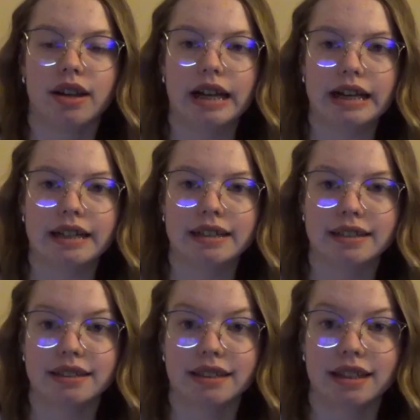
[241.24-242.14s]

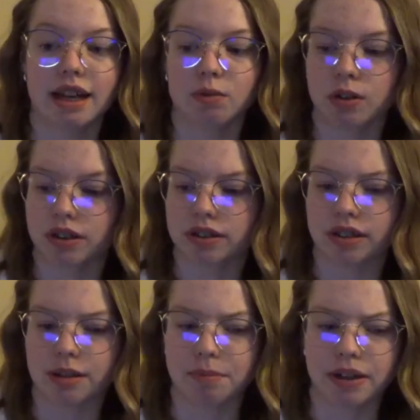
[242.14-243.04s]
And that worked a
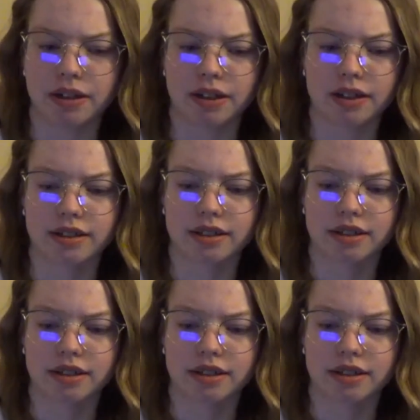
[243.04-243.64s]
lot better